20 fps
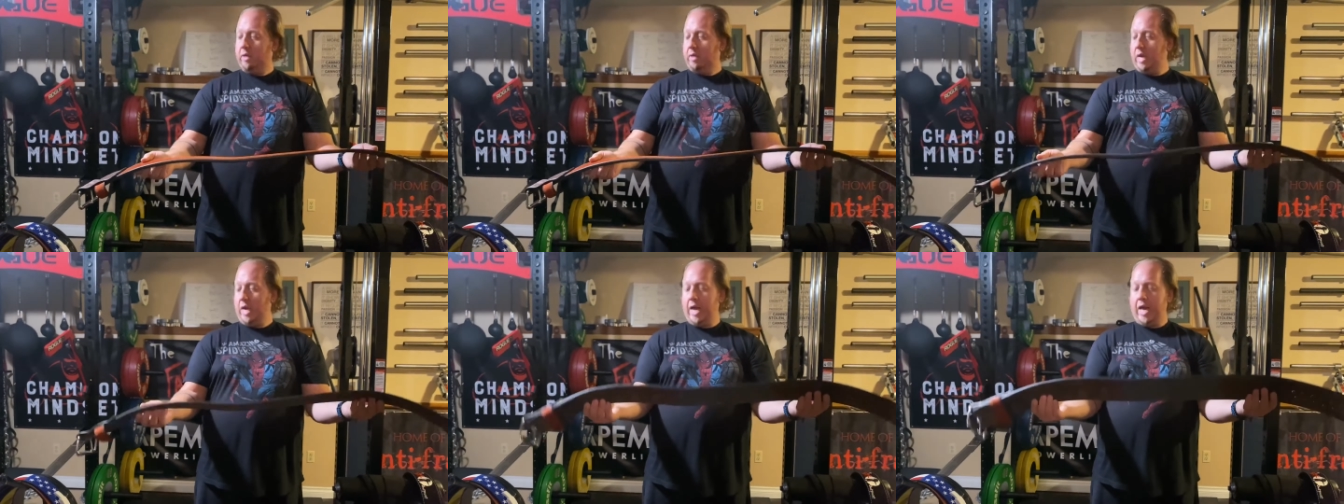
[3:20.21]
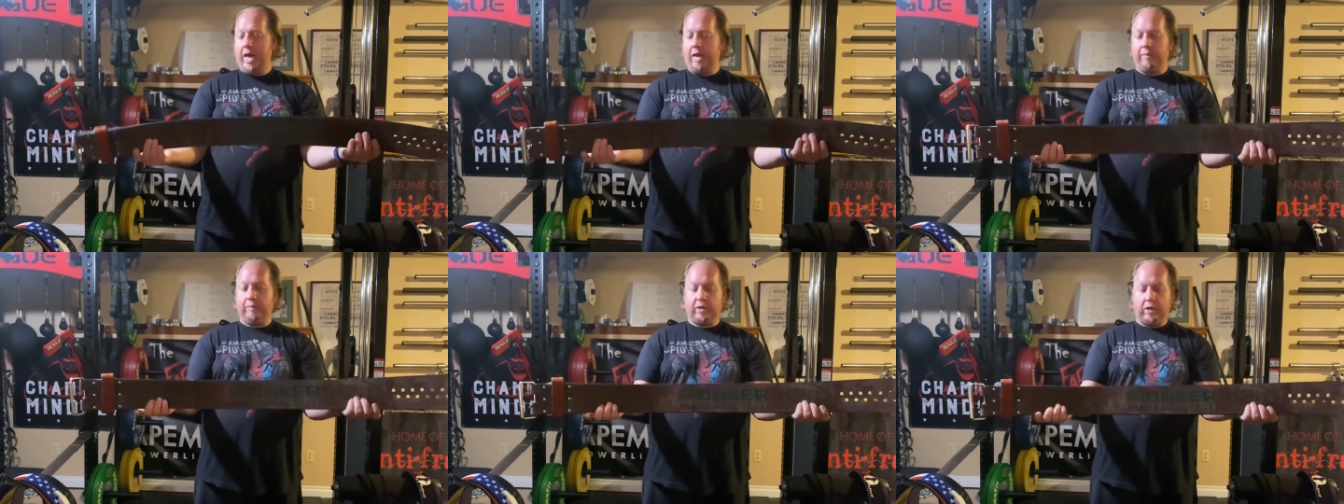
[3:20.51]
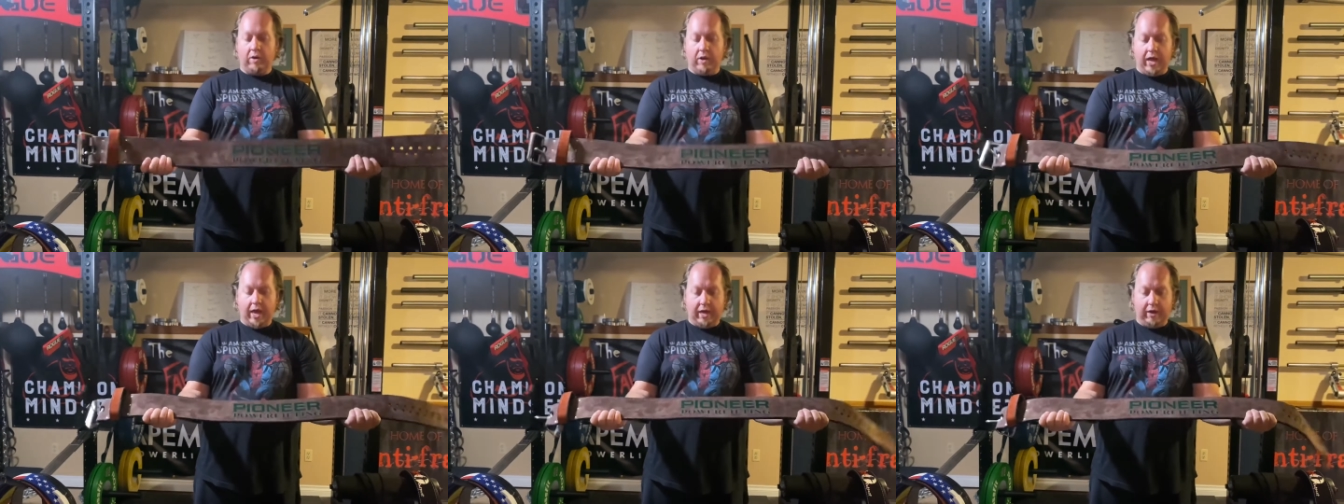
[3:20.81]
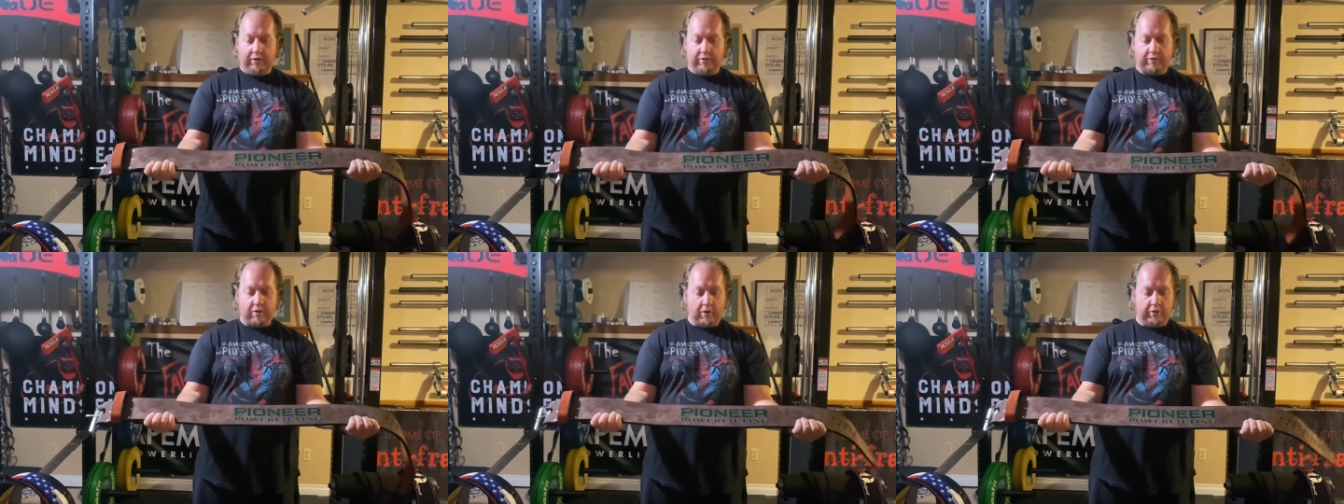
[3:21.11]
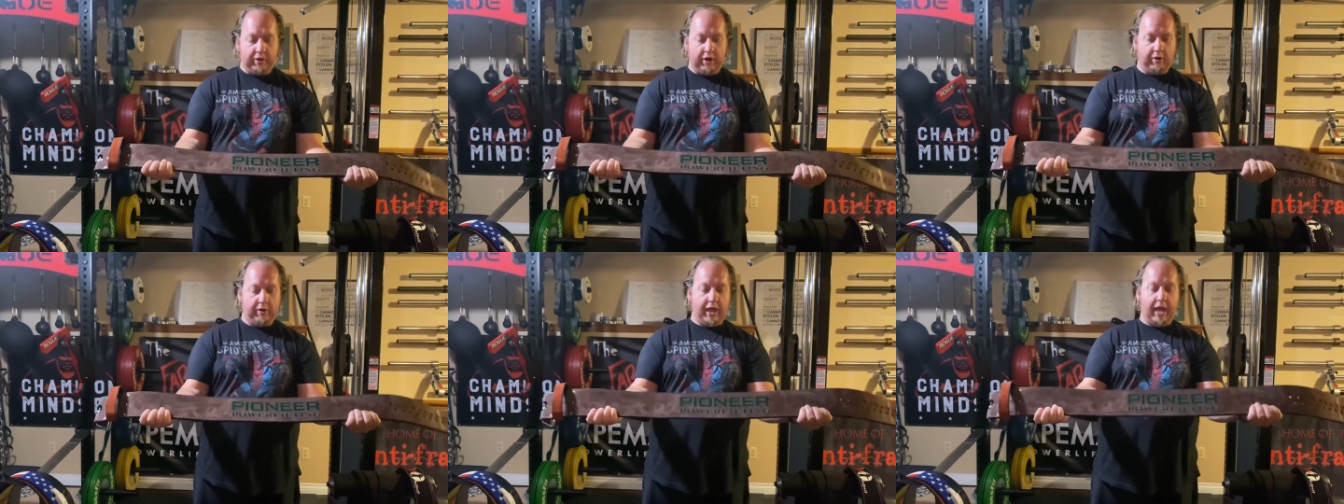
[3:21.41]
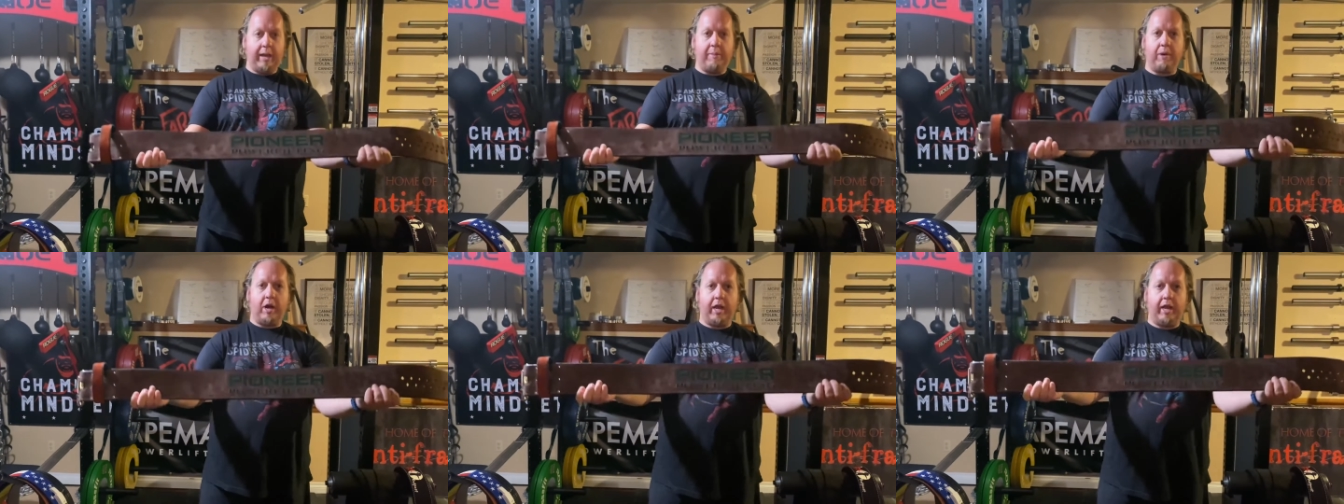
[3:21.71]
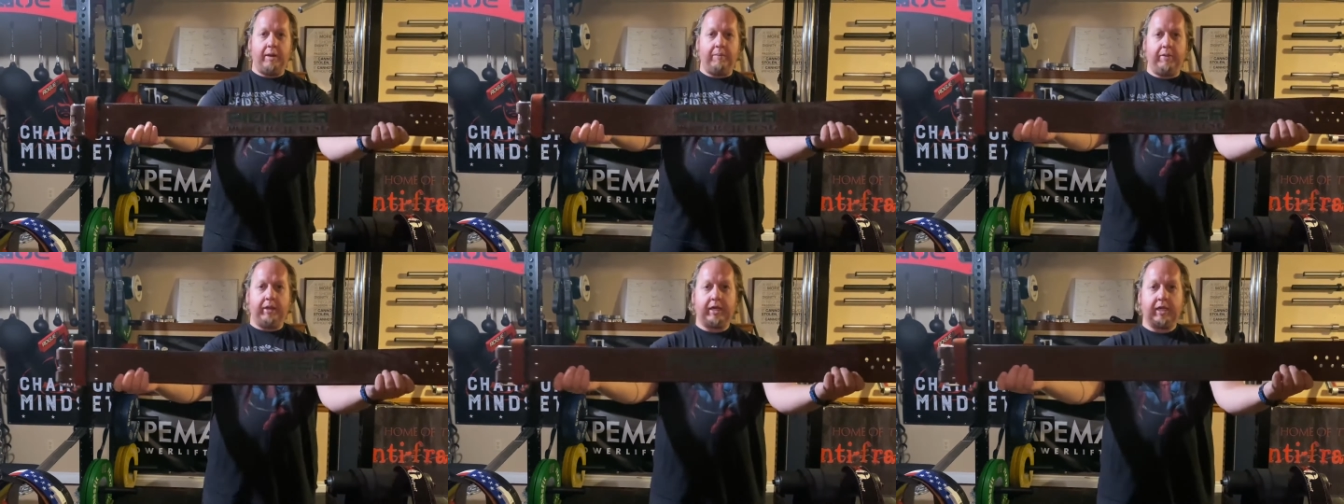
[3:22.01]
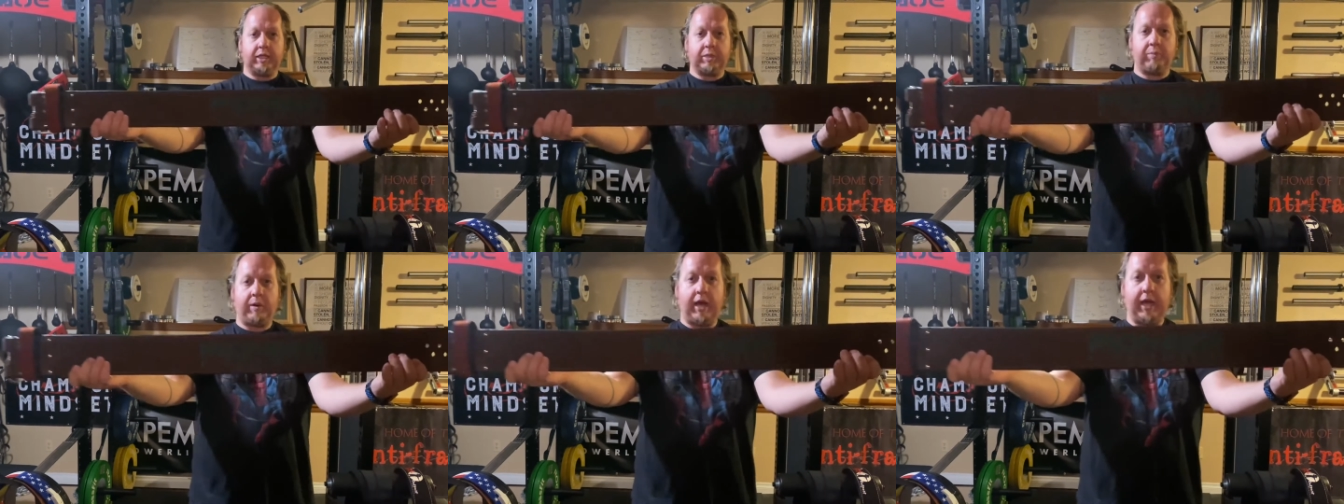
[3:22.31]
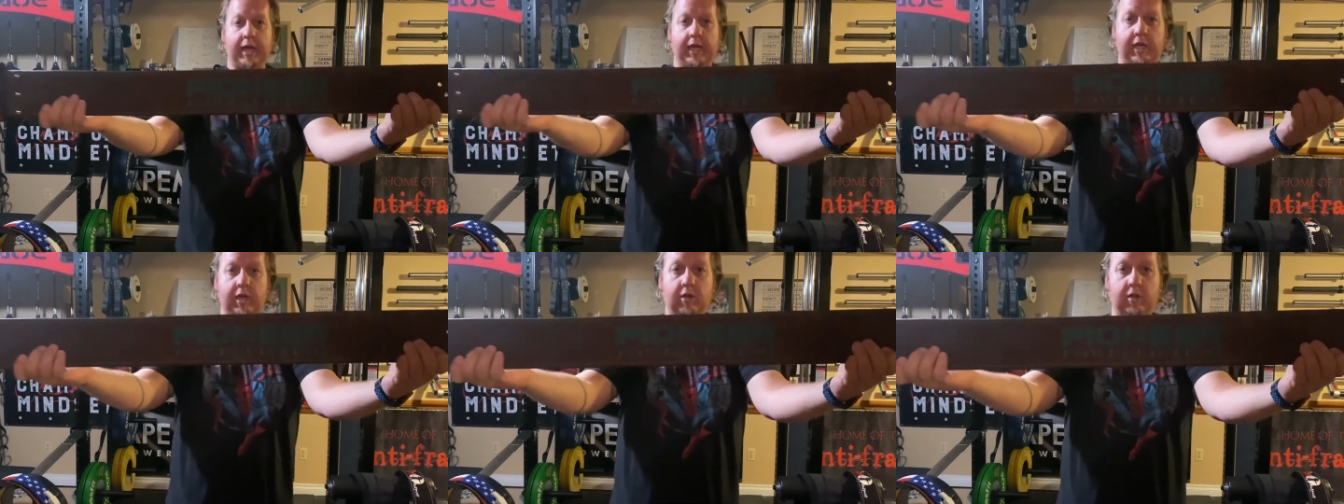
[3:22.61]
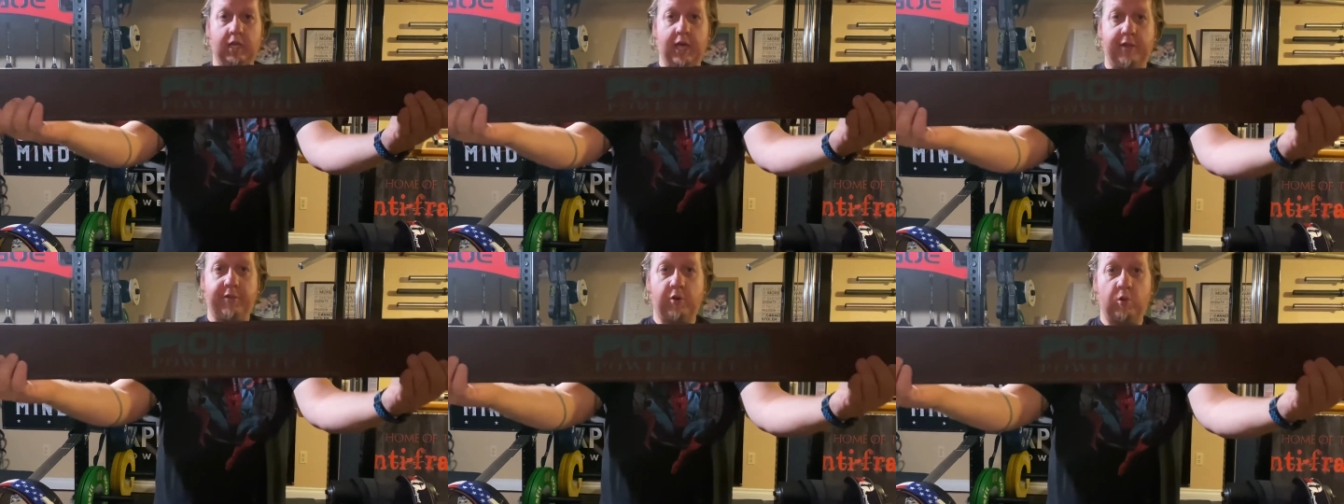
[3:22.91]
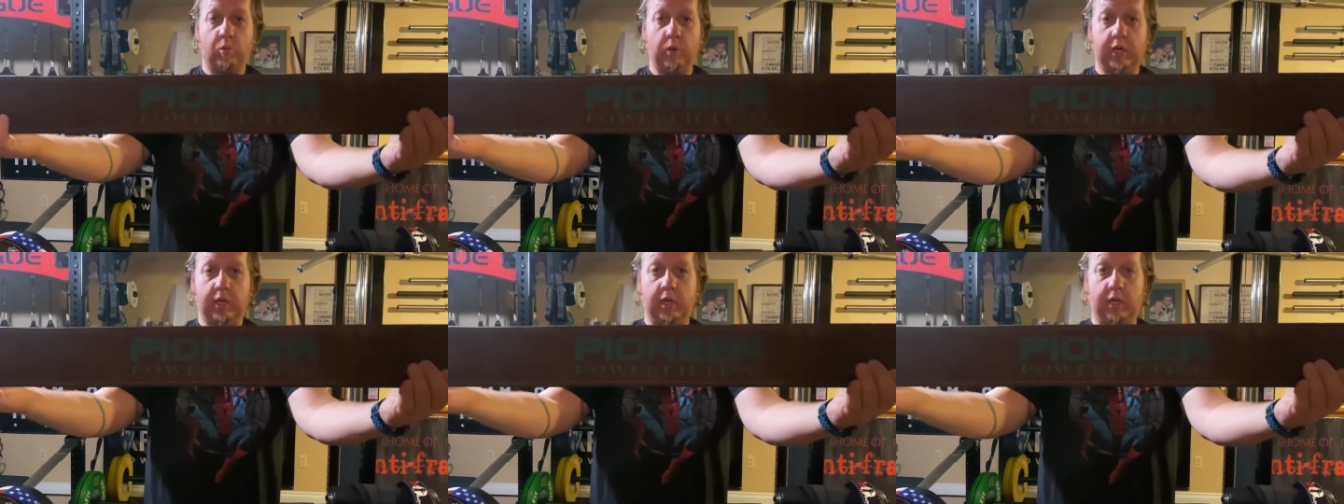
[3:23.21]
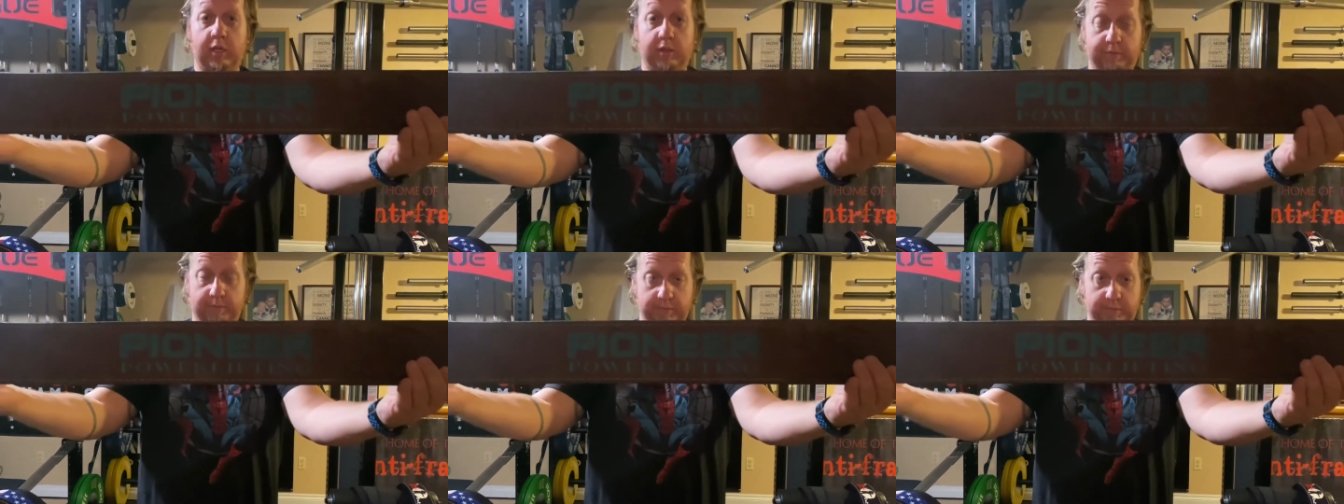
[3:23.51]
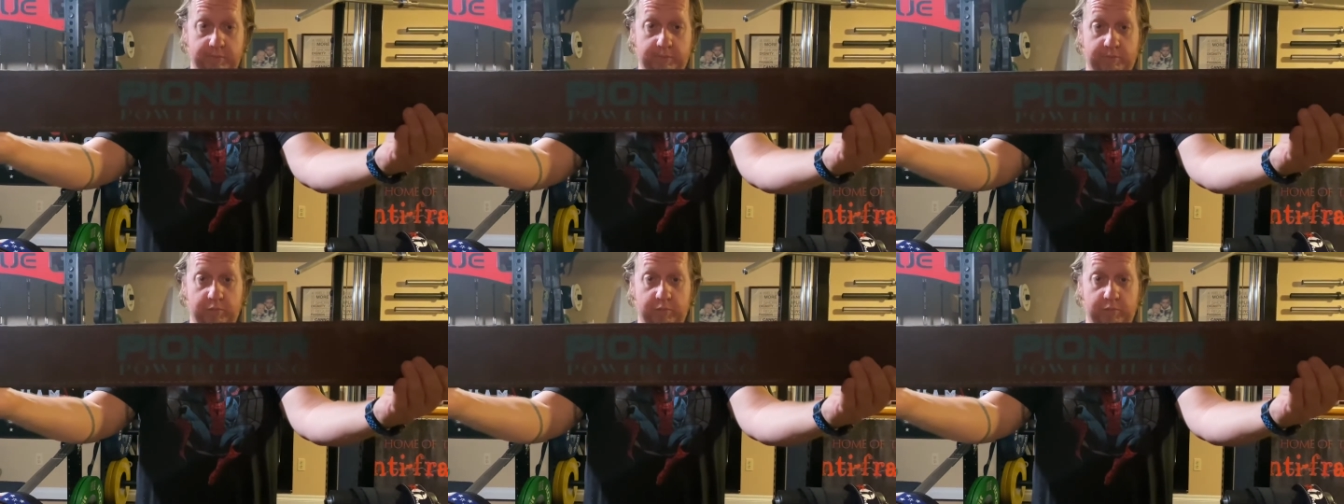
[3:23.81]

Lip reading: I had them go ahead and throw their name on it because Pioneer Leather will